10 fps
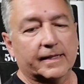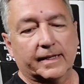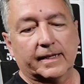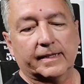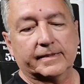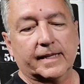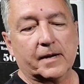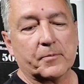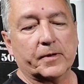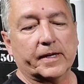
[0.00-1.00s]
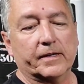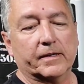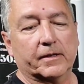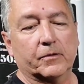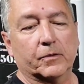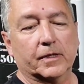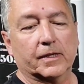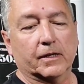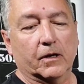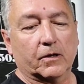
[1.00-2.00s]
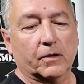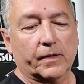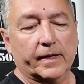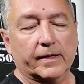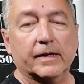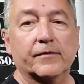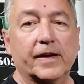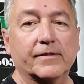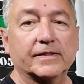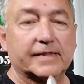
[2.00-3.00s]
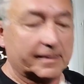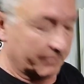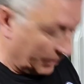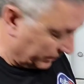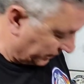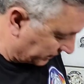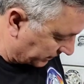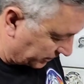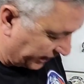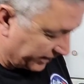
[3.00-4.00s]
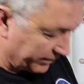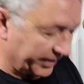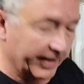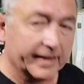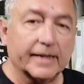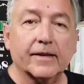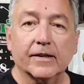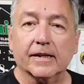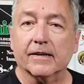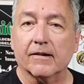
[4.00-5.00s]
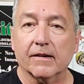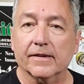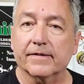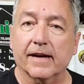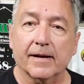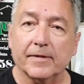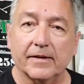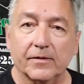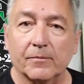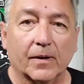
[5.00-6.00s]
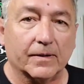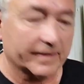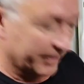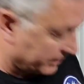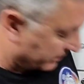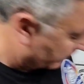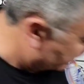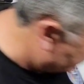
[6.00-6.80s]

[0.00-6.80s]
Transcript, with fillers: Uh, he's got a pretty good, cool little logo there. If you haven't seen Bones' channel yet, he cooking all the time. He even bartends.